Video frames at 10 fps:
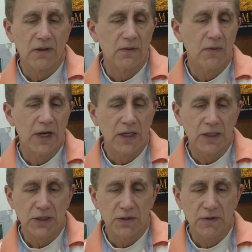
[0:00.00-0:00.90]
When it
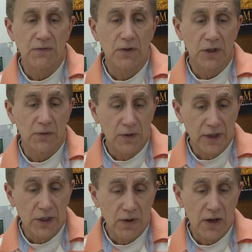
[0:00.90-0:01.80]
gets to be really,
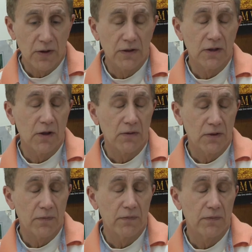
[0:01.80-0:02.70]
really crowded,
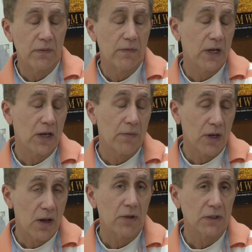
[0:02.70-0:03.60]
they'll pick up a
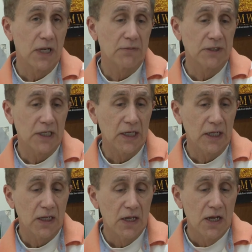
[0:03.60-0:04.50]
couple times a
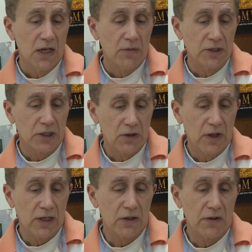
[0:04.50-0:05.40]
day. But to
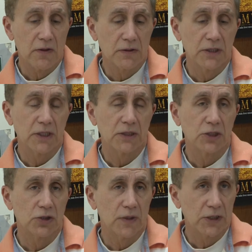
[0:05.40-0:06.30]
collect all those things
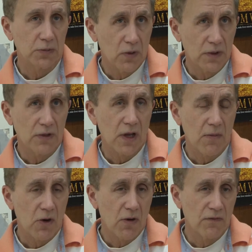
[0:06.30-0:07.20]
and transport
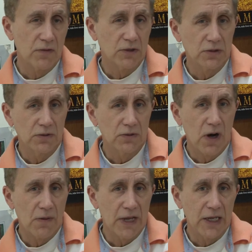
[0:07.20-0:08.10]
them over to
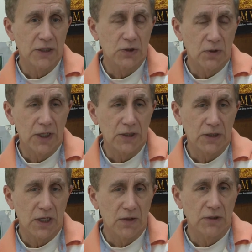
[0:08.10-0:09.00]
our main sorting
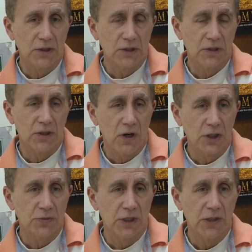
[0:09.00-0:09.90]
site, which is in the
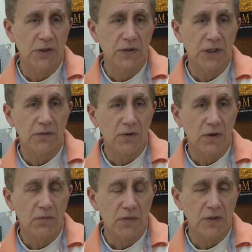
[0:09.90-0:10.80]
Harshman Community
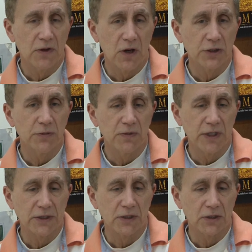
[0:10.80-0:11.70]
Room, in the Harshman
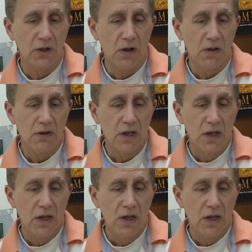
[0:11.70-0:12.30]
Residence Hall.